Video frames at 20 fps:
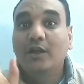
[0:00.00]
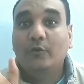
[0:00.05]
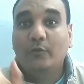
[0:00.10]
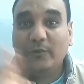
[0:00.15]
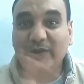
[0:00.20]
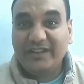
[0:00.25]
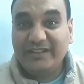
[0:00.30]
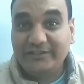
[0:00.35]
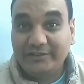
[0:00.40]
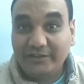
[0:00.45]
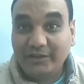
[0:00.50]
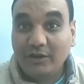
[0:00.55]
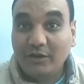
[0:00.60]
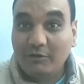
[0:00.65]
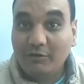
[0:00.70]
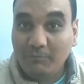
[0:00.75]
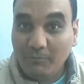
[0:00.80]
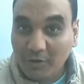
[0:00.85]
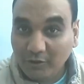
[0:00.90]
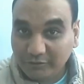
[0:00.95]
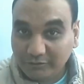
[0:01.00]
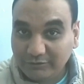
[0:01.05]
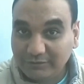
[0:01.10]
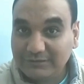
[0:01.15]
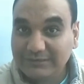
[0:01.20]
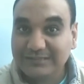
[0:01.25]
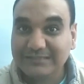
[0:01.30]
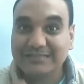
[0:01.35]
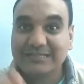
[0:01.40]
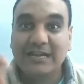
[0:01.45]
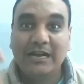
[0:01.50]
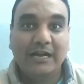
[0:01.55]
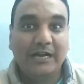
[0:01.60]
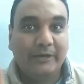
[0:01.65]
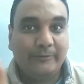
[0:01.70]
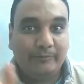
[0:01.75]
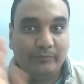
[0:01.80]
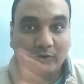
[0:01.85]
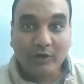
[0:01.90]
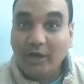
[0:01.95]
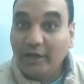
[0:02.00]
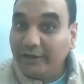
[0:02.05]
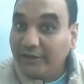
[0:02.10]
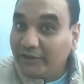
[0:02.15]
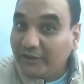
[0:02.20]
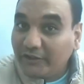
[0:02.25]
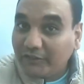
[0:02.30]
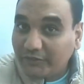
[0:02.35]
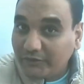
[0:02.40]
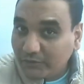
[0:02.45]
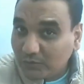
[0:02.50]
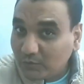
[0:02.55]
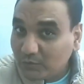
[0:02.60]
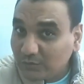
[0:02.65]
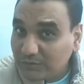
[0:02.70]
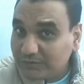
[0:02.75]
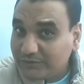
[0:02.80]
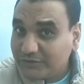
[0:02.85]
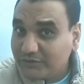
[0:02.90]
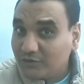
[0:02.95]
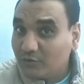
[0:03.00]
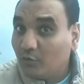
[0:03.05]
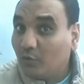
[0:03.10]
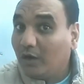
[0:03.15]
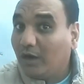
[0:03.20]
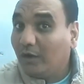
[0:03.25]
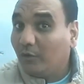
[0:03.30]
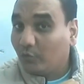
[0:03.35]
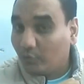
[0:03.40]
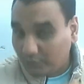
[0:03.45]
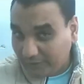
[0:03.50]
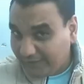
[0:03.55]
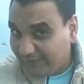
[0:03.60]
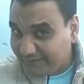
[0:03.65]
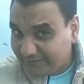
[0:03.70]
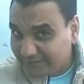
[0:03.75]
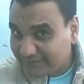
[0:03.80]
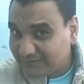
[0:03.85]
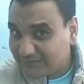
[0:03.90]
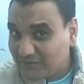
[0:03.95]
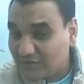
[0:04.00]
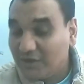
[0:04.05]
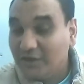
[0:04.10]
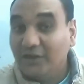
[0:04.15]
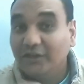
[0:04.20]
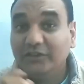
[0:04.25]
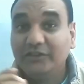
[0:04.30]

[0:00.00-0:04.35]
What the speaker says: reading models, applying the rules you learned,